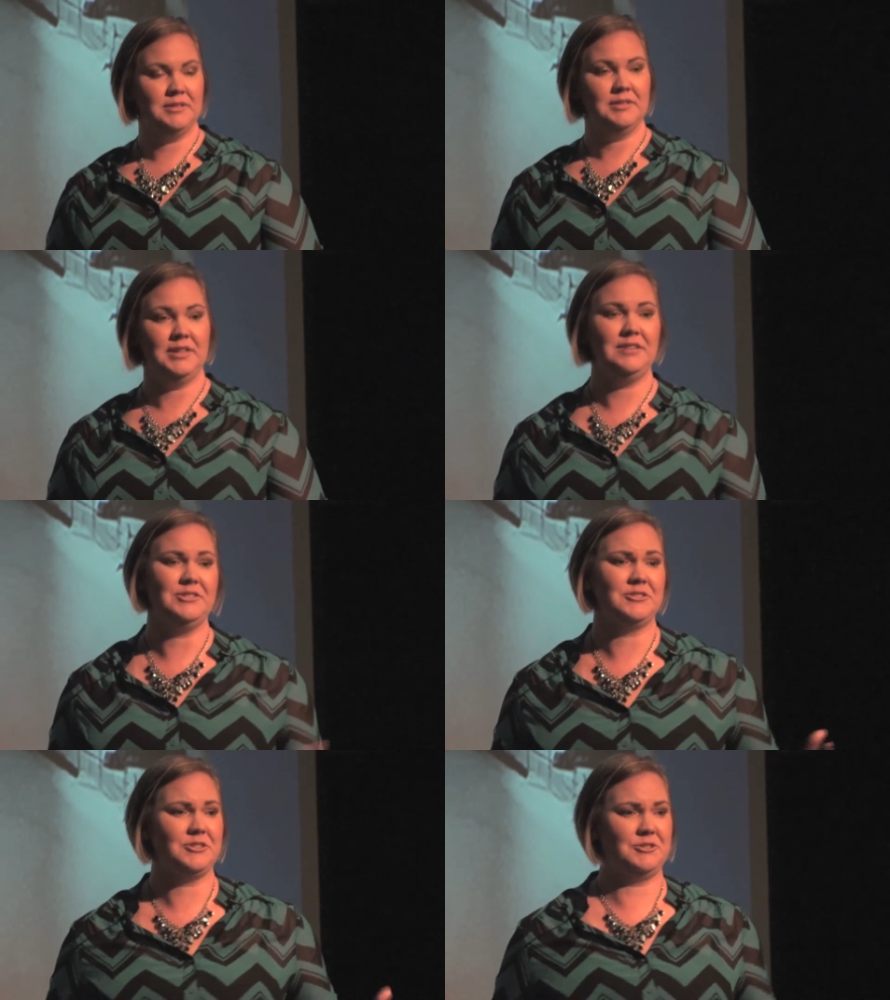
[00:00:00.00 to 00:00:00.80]
that
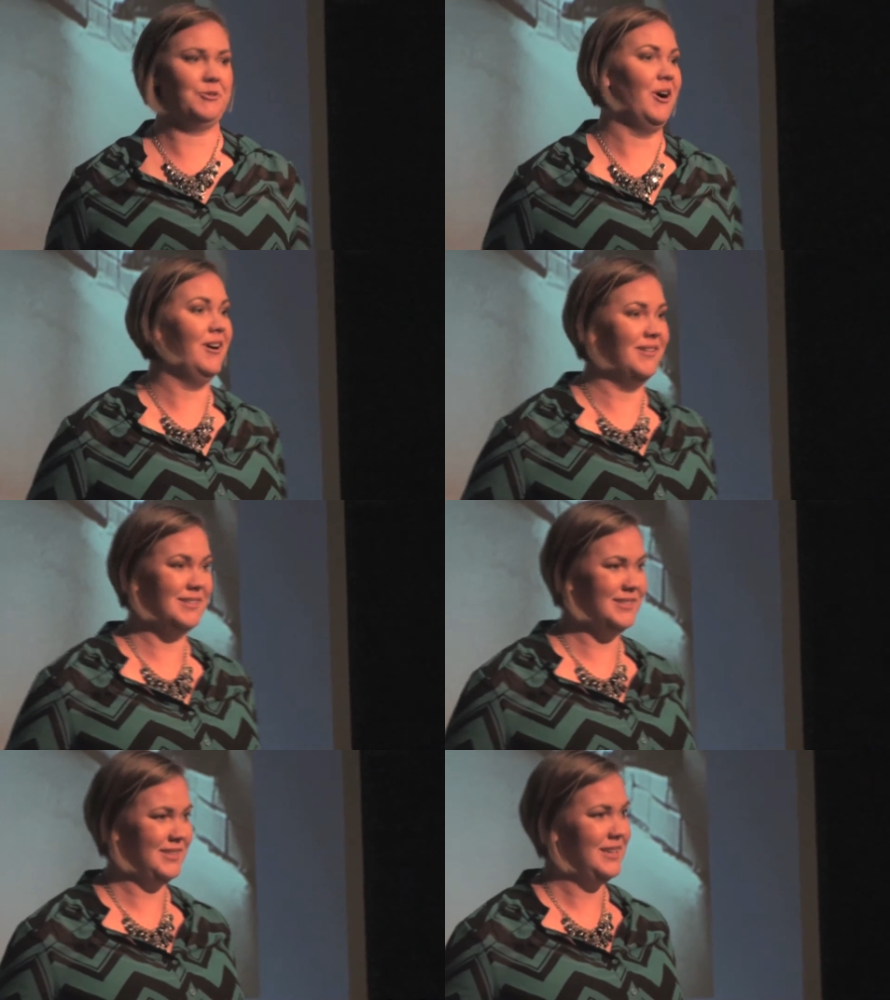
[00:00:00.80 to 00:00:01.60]
even
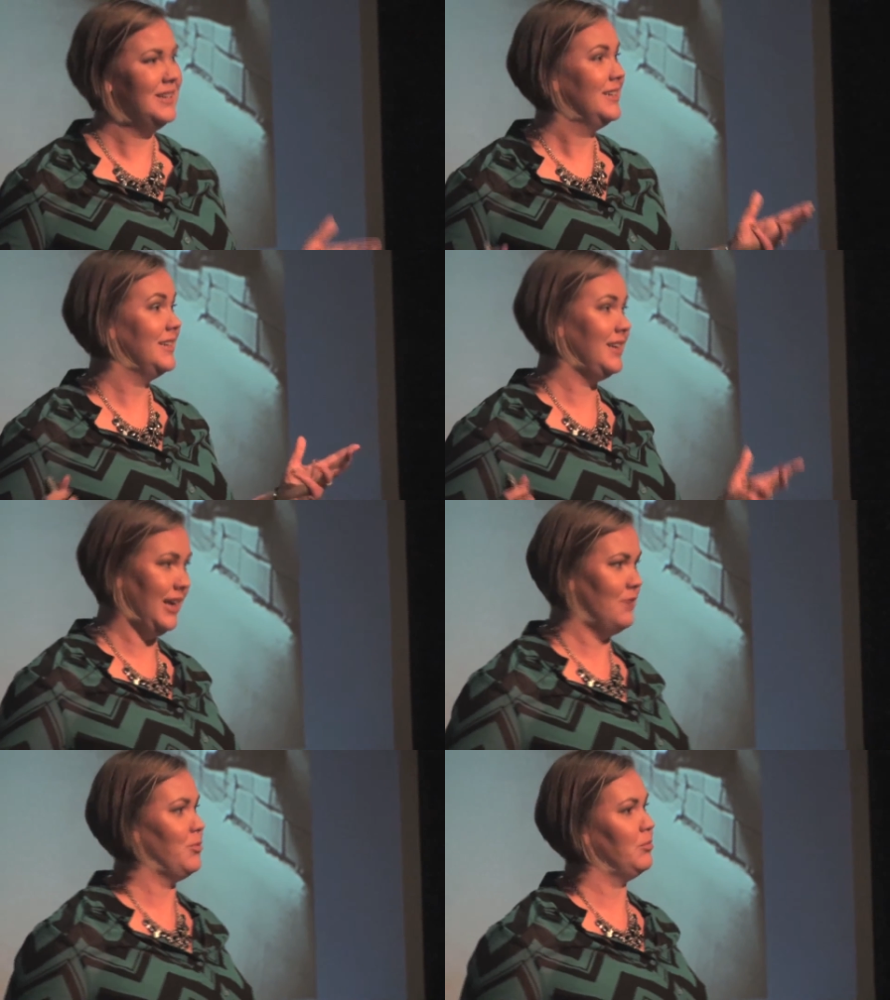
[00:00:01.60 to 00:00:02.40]
strong,
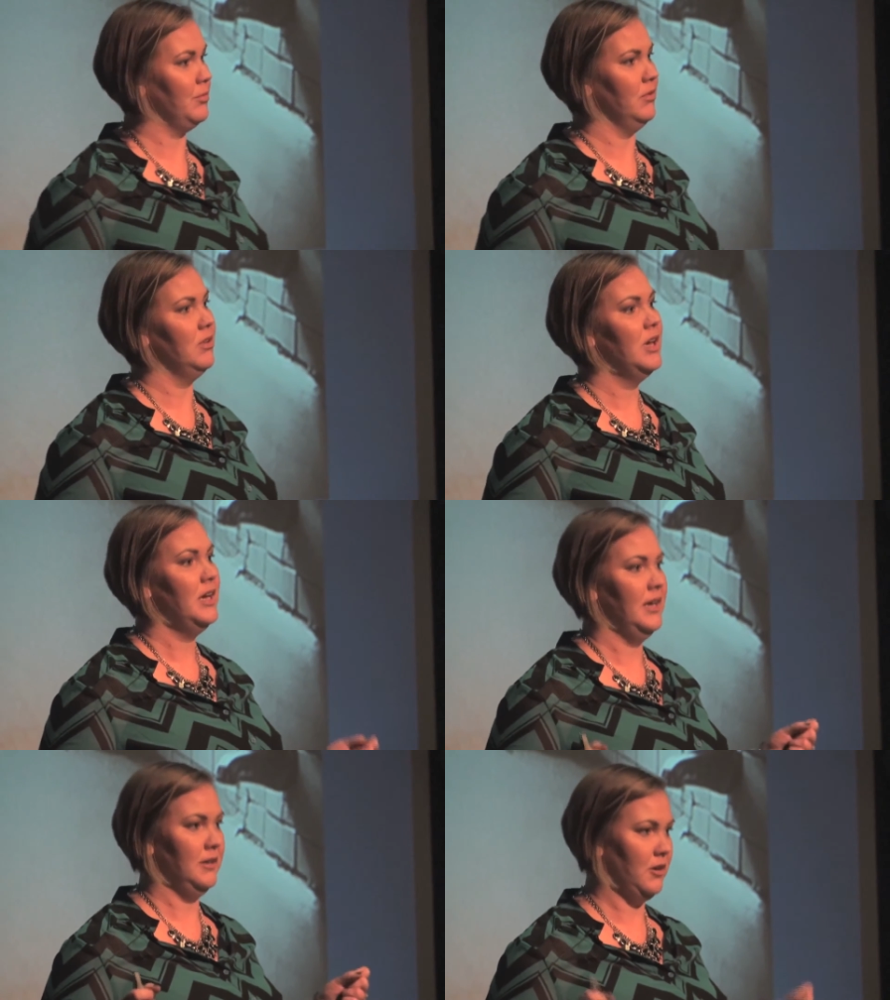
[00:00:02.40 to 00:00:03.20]
capable,
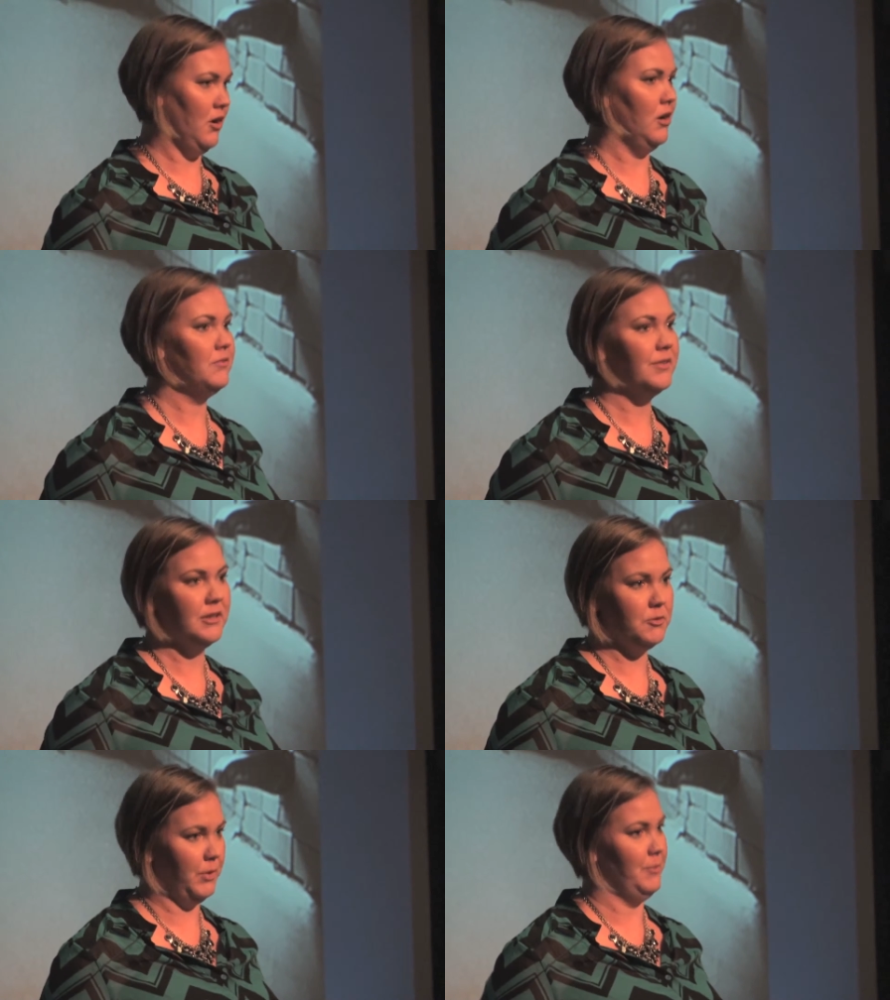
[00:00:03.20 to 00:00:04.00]
and
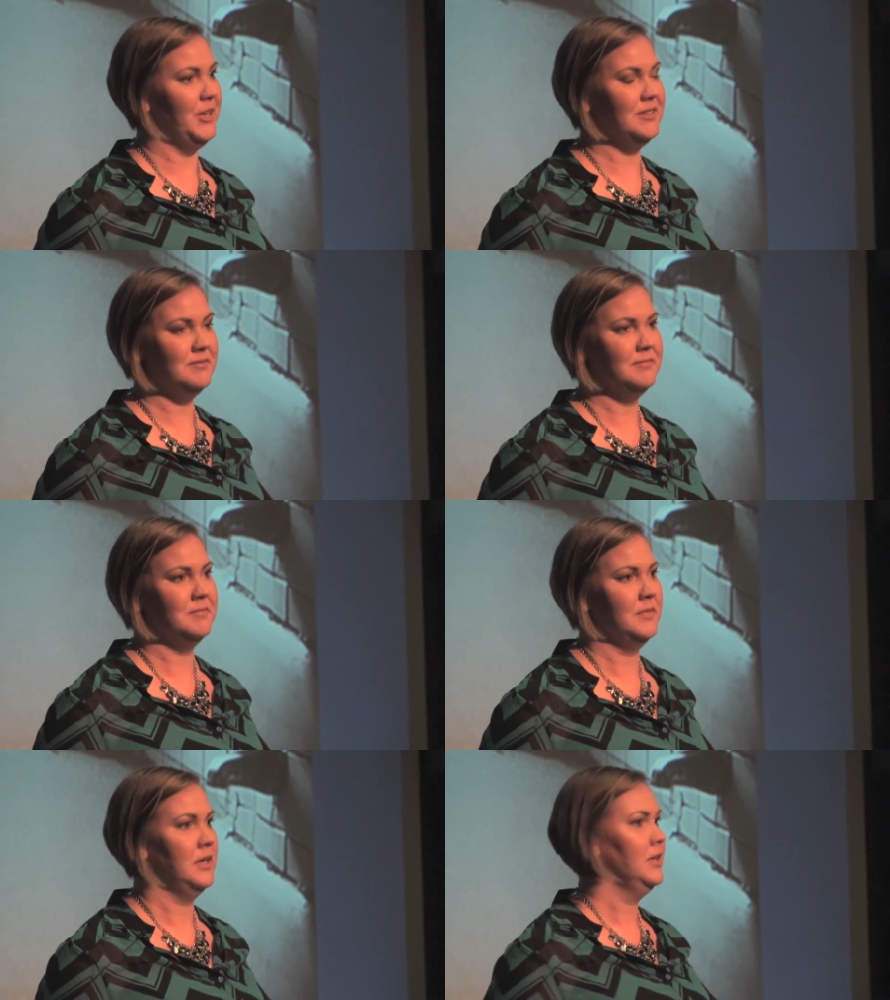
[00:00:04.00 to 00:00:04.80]
confident women
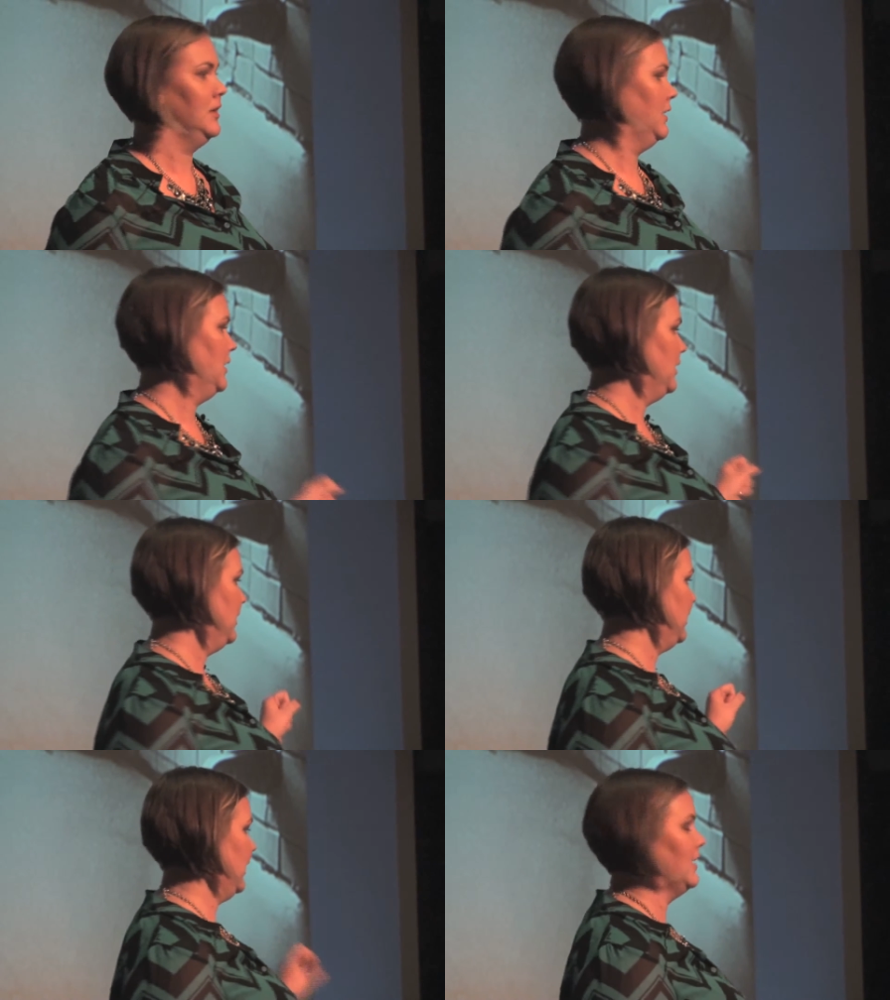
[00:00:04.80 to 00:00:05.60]

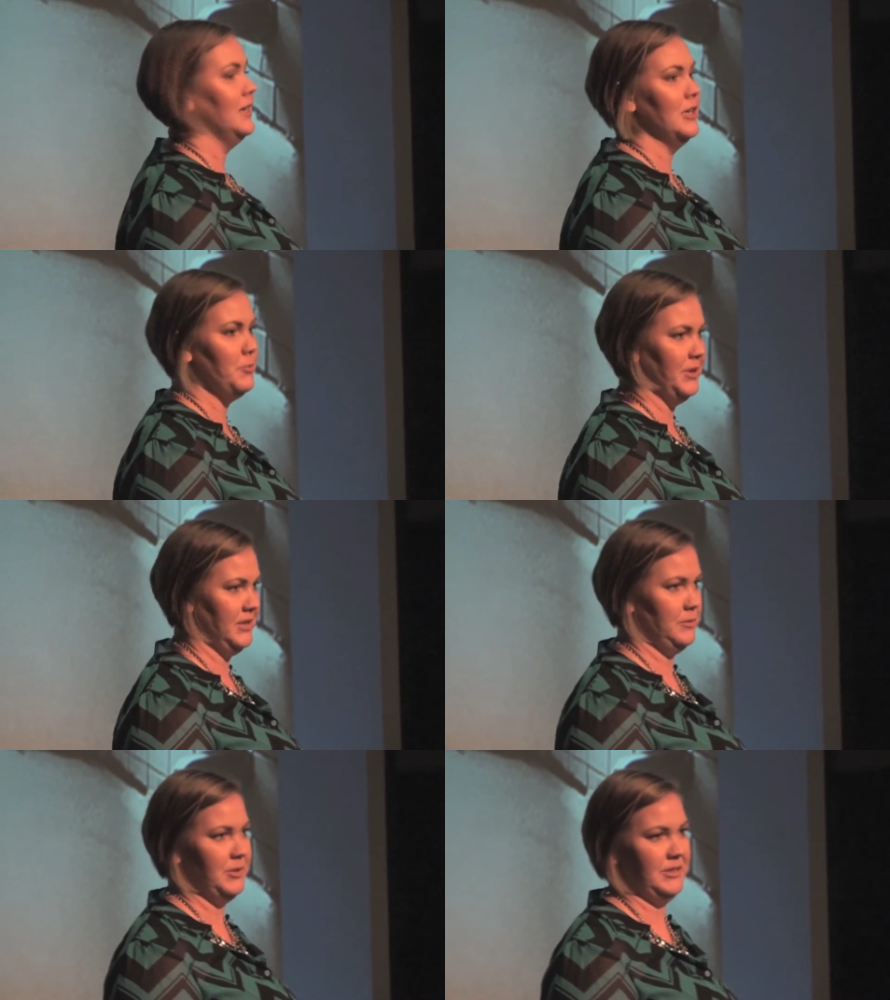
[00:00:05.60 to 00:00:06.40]
can end up in
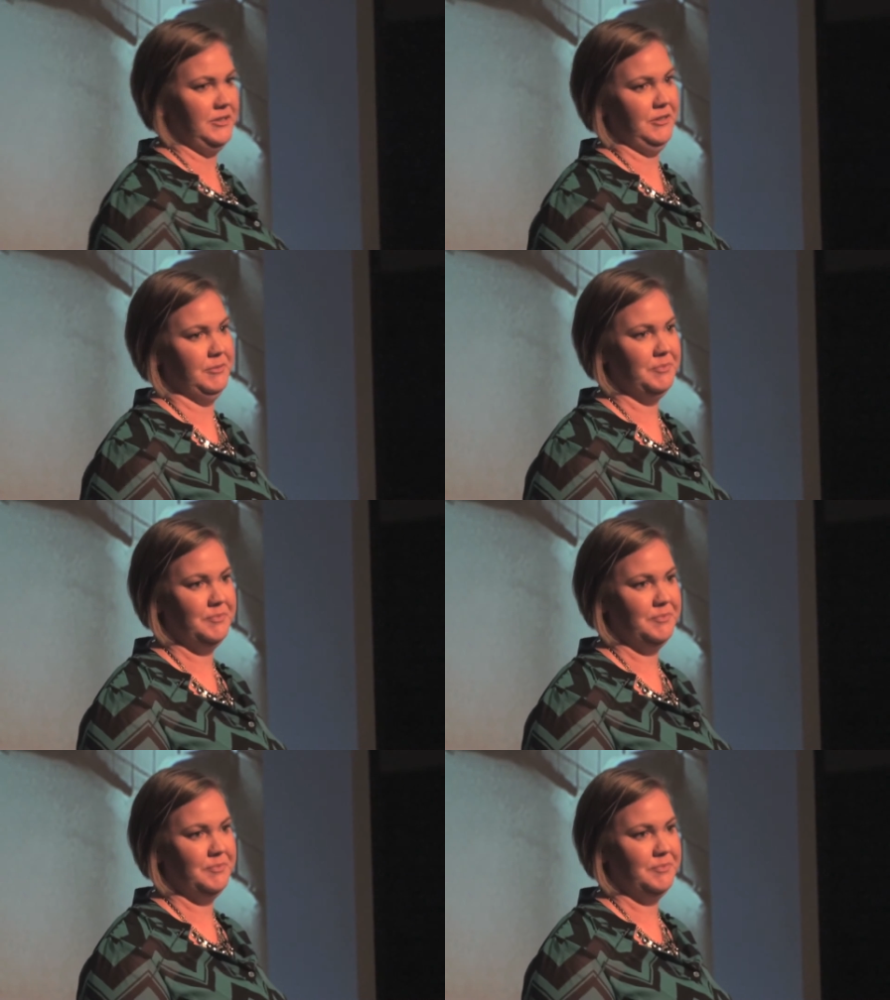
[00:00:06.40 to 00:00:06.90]
this position.